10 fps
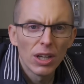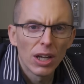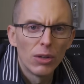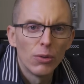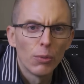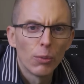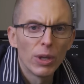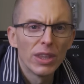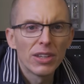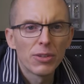and
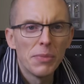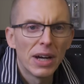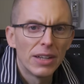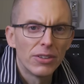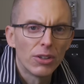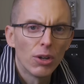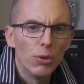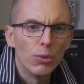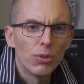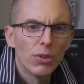when that demand
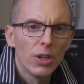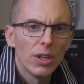goes,